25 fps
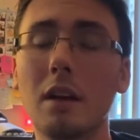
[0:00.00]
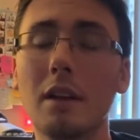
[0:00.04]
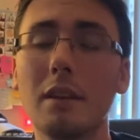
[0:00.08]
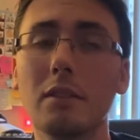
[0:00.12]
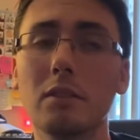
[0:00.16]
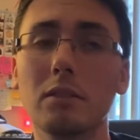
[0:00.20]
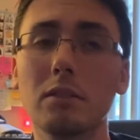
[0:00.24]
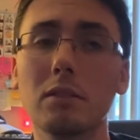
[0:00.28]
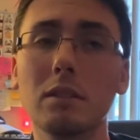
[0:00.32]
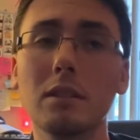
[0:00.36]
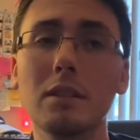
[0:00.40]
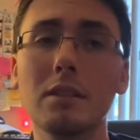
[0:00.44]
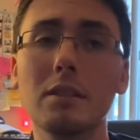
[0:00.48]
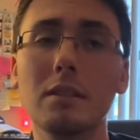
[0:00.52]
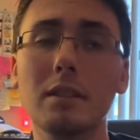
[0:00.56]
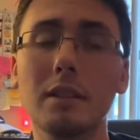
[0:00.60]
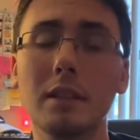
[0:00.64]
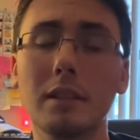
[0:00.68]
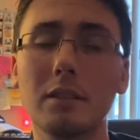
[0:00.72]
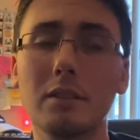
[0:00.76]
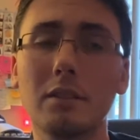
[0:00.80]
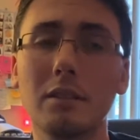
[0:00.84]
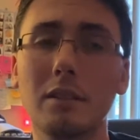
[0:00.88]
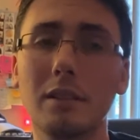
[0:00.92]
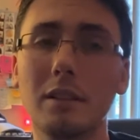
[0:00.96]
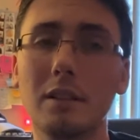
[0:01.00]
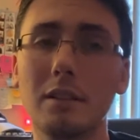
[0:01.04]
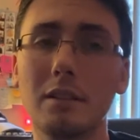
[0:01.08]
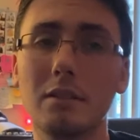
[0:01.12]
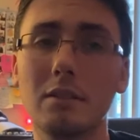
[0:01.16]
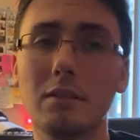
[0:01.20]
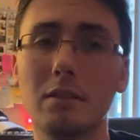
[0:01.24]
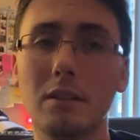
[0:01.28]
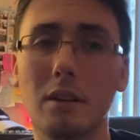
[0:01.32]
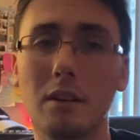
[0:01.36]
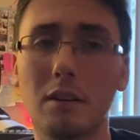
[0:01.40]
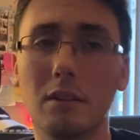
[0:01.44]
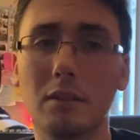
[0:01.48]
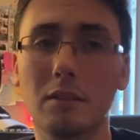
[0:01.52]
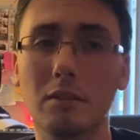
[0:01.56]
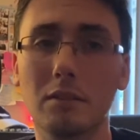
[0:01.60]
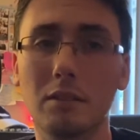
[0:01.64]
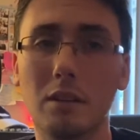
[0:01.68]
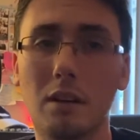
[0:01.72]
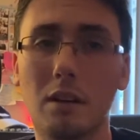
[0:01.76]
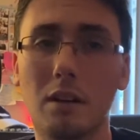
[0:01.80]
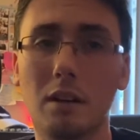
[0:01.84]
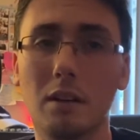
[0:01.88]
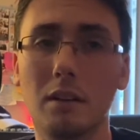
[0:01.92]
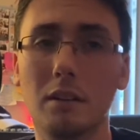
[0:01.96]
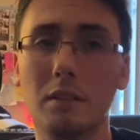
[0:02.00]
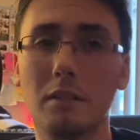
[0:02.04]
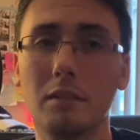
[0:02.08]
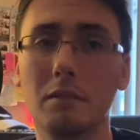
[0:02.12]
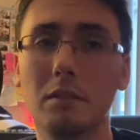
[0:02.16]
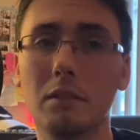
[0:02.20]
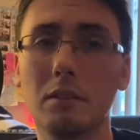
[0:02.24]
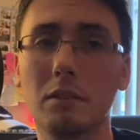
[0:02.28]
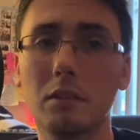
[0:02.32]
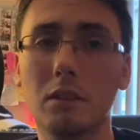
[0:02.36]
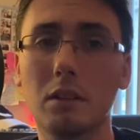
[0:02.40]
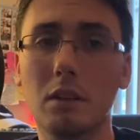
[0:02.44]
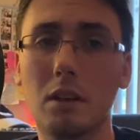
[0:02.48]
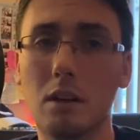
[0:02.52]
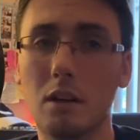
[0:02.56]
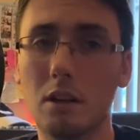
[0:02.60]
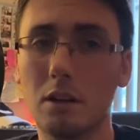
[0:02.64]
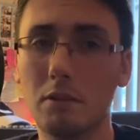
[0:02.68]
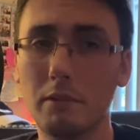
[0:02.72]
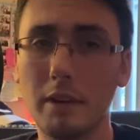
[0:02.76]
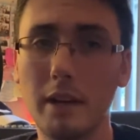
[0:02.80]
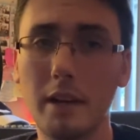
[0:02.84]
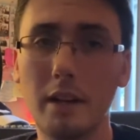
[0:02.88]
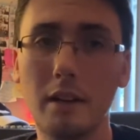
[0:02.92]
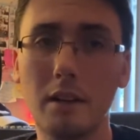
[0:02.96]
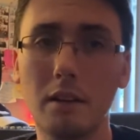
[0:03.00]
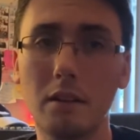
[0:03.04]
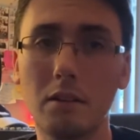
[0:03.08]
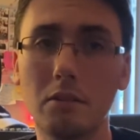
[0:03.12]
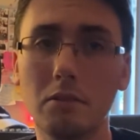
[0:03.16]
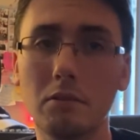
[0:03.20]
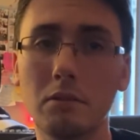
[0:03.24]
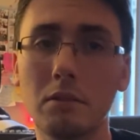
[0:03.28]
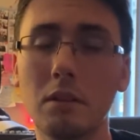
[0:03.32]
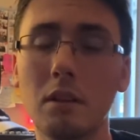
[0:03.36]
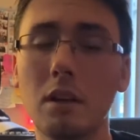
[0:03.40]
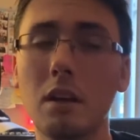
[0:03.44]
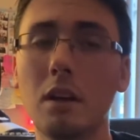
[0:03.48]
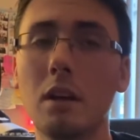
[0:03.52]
they're listening to these songs on car radios,